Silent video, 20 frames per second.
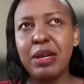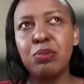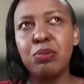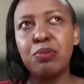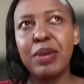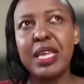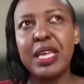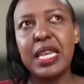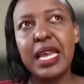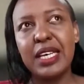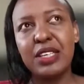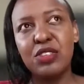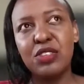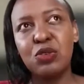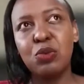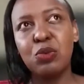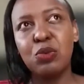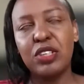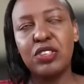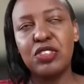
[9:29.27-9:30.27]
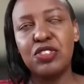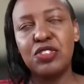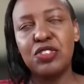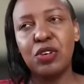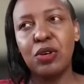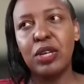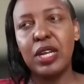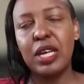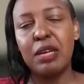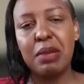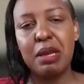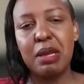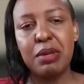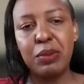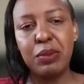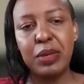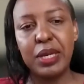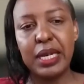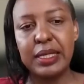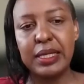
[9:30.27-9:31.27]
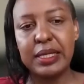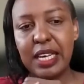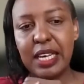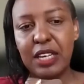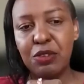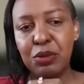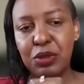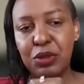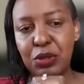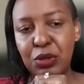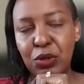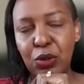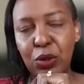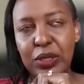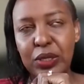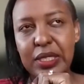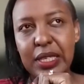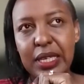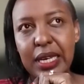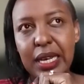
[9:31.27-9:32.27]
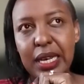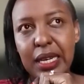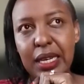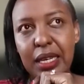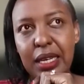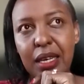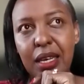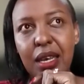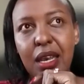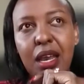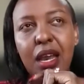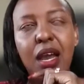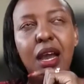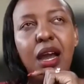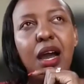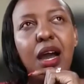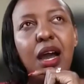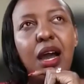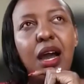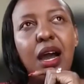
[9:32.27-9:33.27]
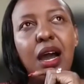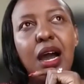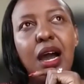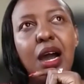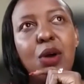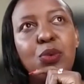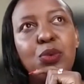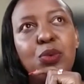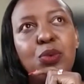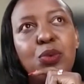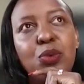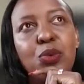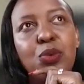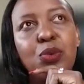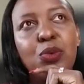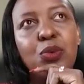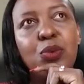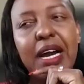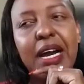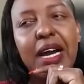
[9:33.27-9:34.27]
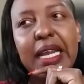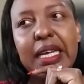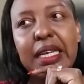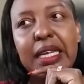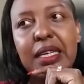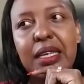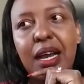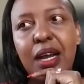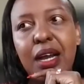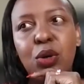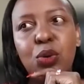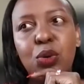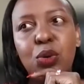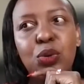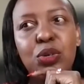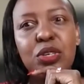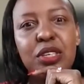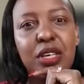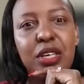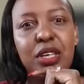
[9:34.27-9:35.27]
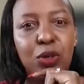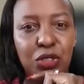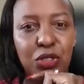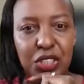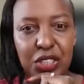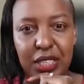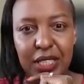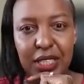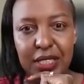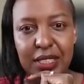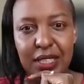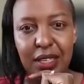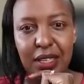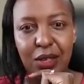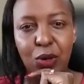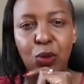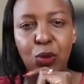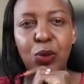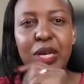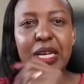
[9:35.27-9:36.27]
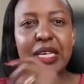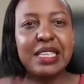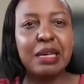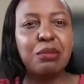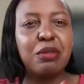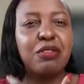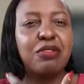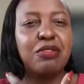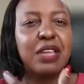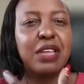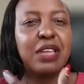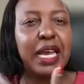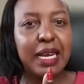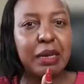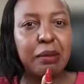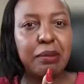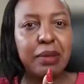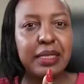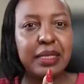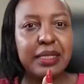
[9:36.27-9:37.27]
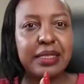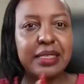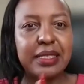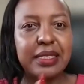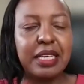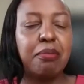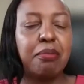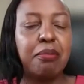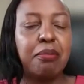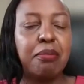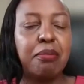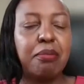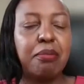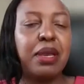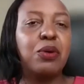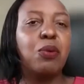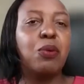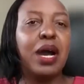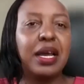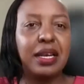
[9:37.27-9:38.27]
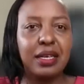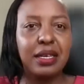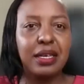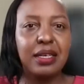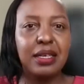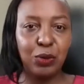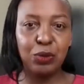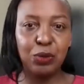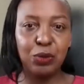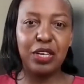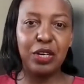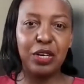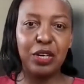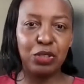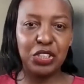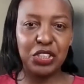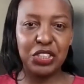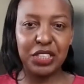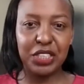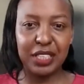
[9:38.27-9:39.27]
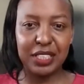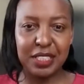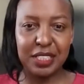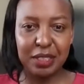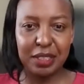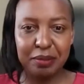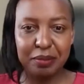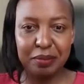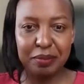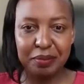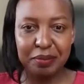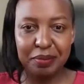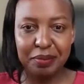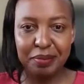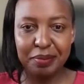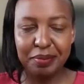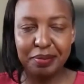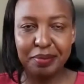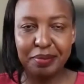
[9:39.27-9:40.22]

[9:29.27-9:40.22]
my, my next question, and maybe we can start with you, Dr. Kenny how would you define a good negotiator or what are some of the elements that make one a good negotiator